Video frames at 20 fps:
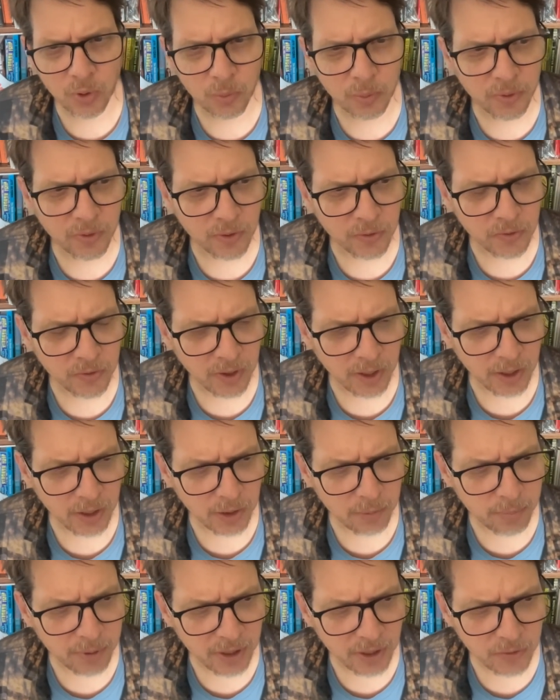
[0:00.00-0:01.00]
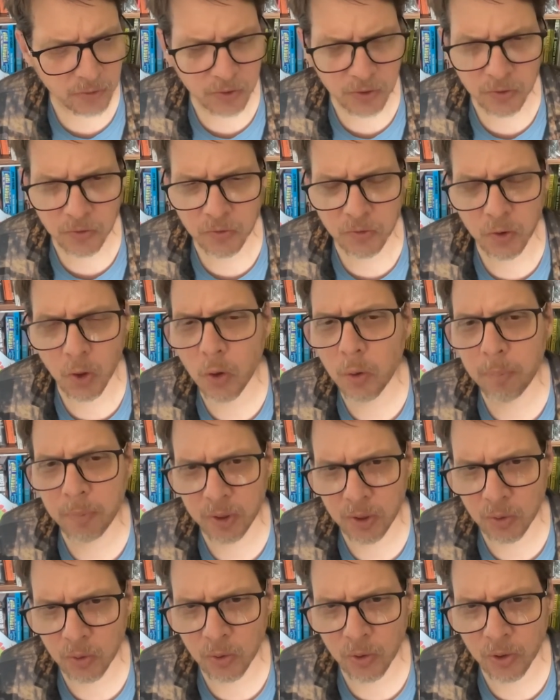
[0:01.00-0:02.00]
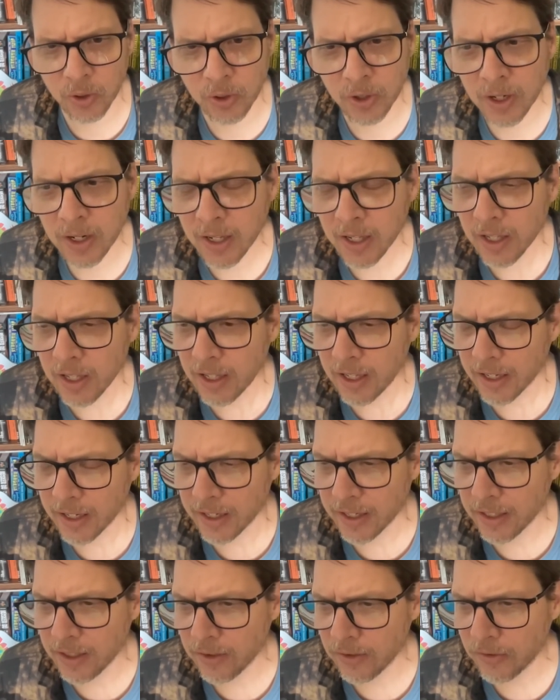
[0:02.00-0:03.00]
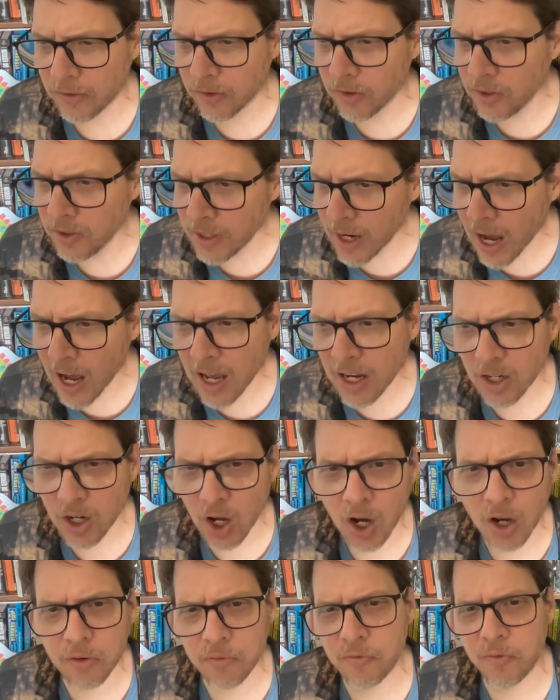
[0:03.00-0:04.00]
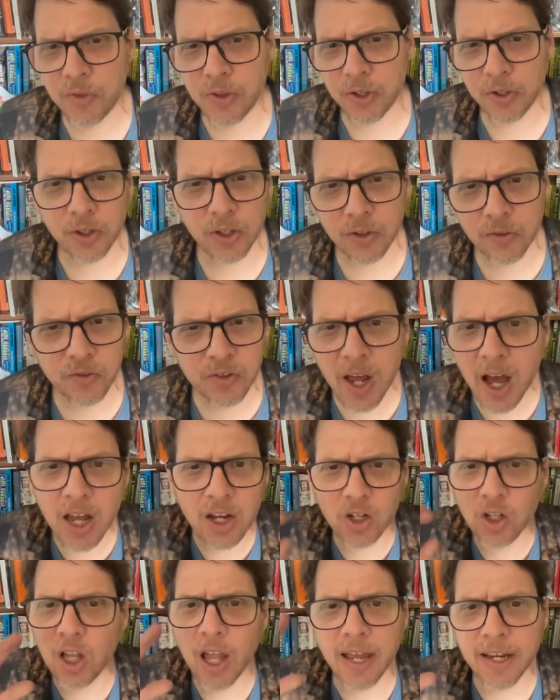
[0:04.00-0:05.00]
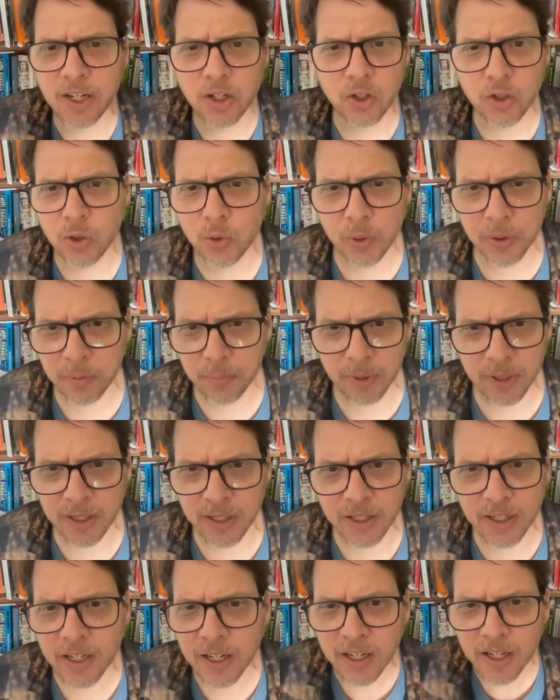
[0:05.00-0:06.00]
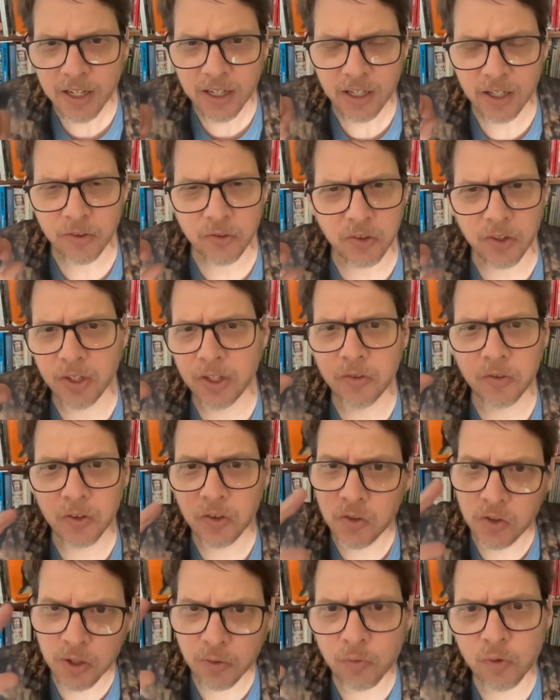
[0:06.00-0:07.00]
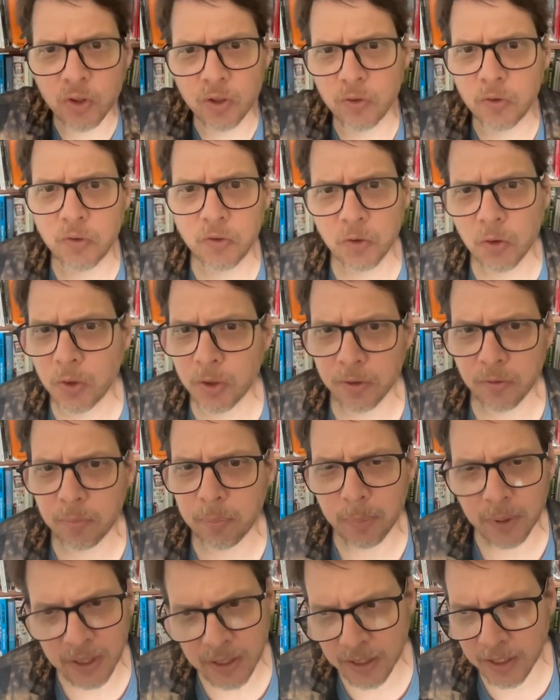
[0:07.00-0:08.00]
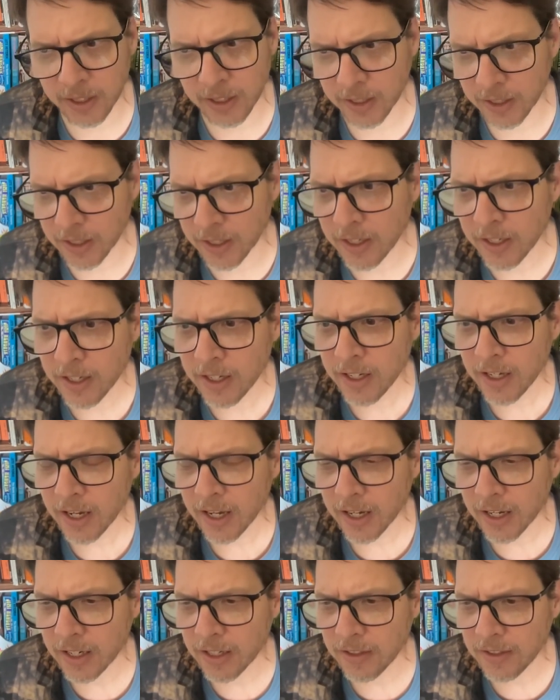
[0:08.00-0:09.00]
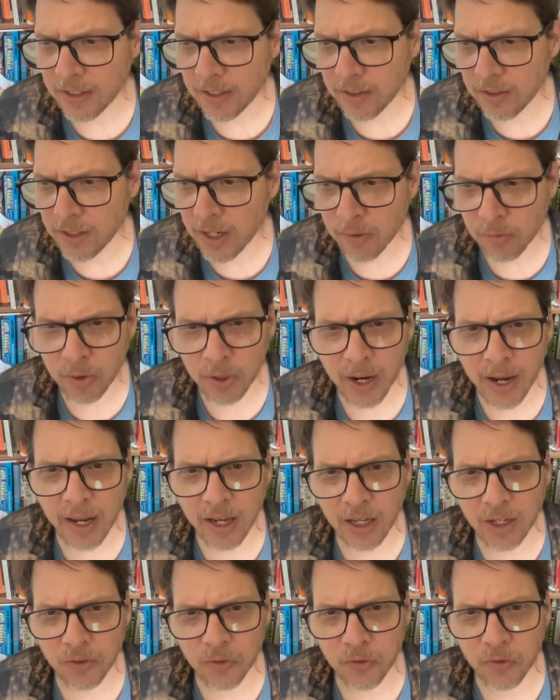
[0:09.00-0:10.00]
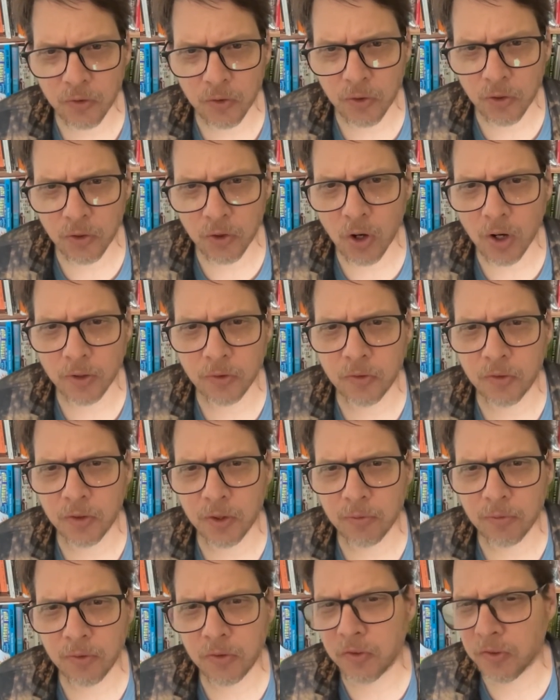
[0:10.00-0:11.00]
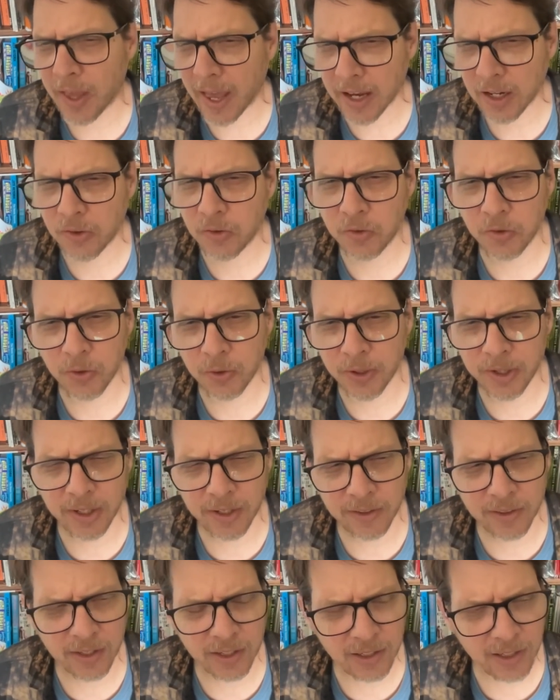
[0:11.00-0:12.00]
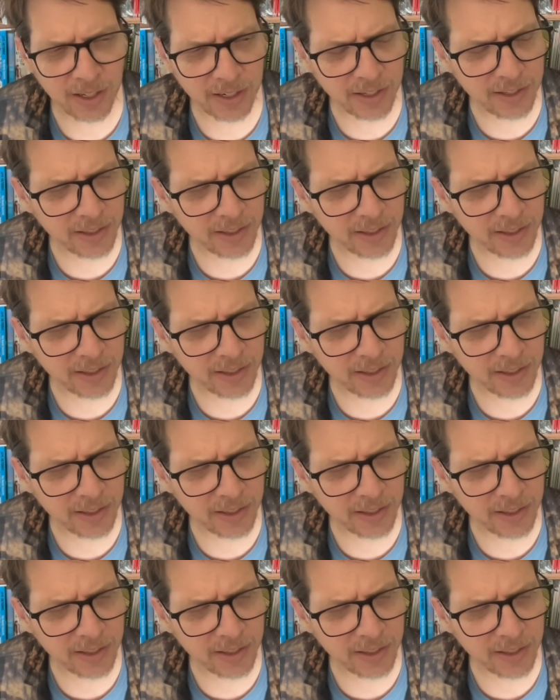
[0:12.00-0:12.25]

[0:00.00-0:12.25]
with this kid because he's so pure. He's not like you and me. He's a different sort of being, and he never has thoughts of sex or anything like